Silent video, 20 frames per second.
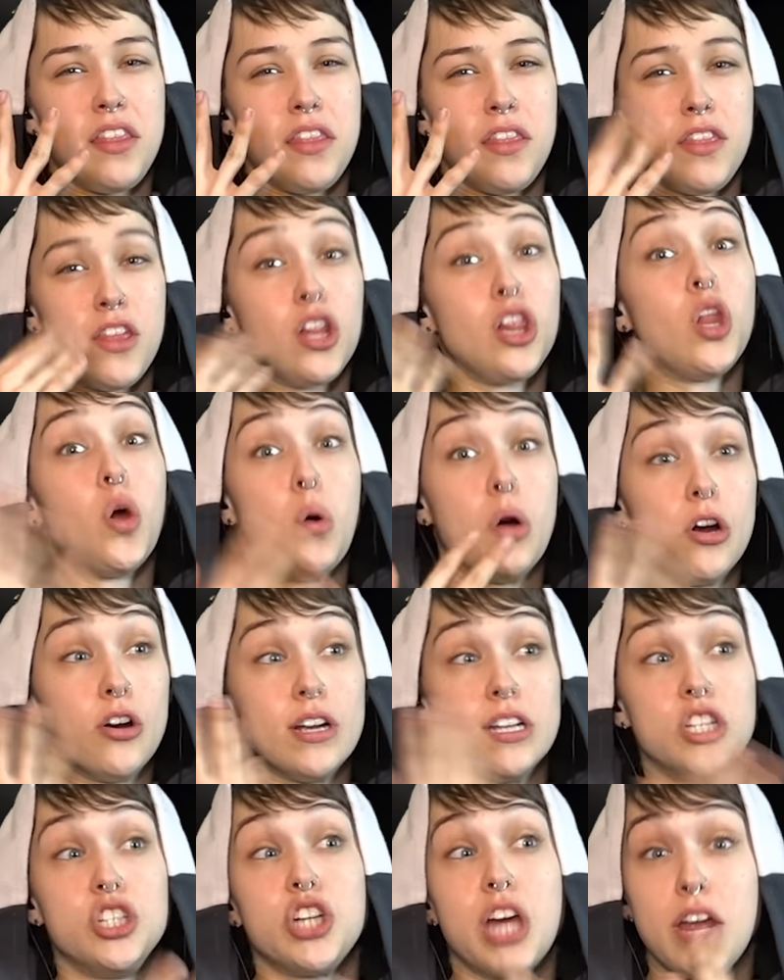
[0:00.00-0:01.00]
the lore
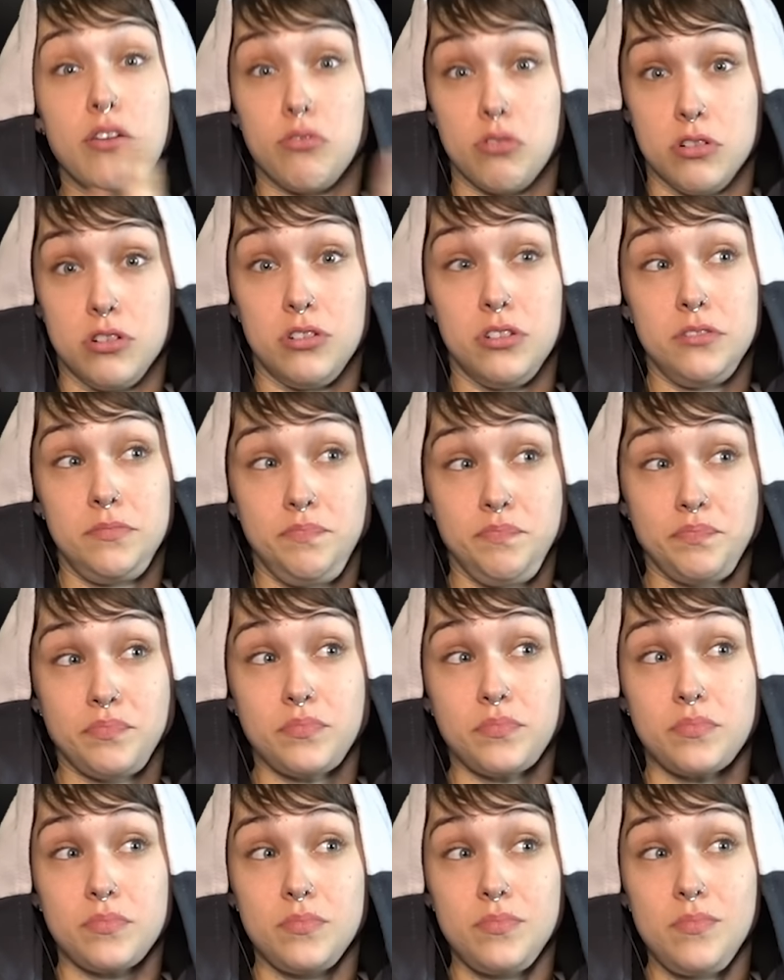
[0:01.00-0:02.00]
in general
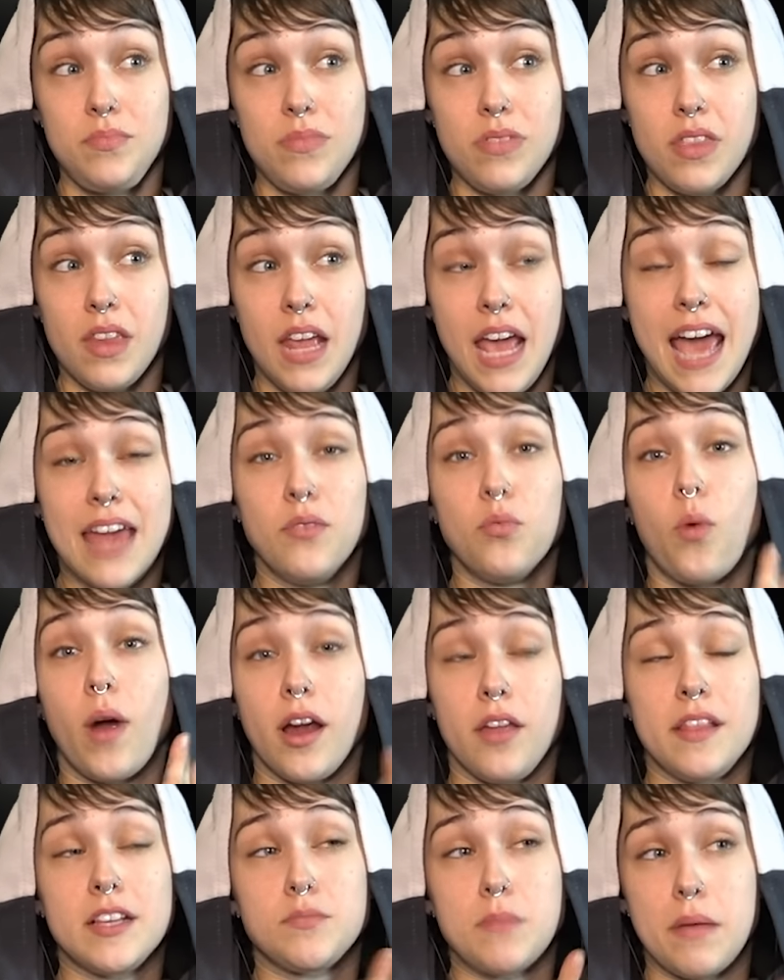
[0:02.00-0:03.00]
and
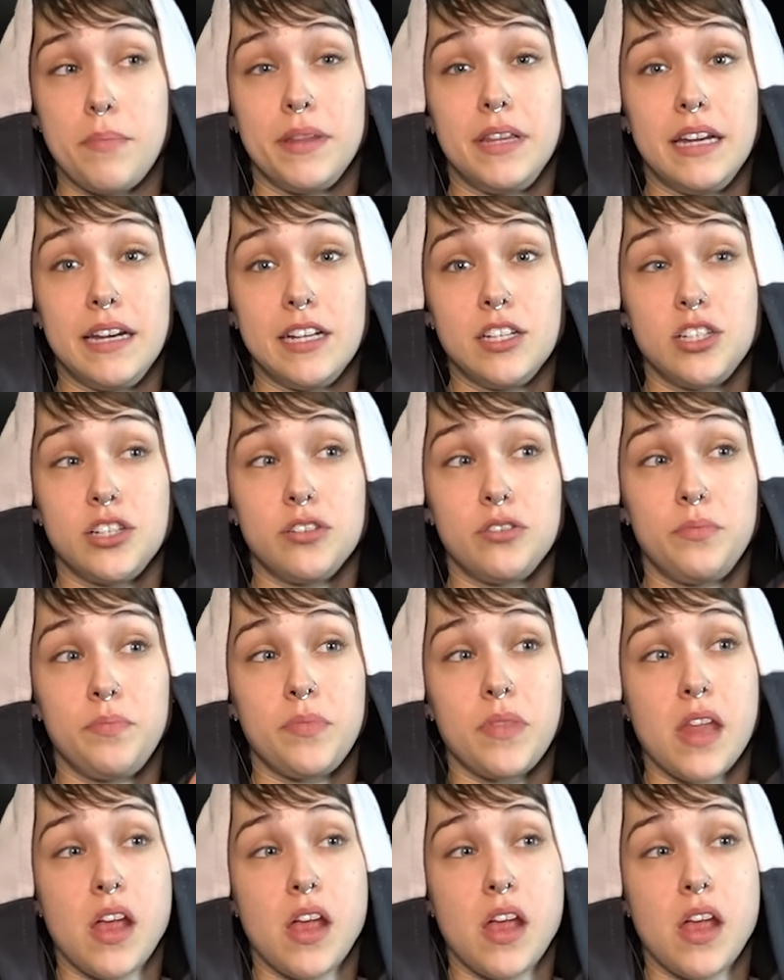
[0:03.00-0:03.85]
where this might be leading to.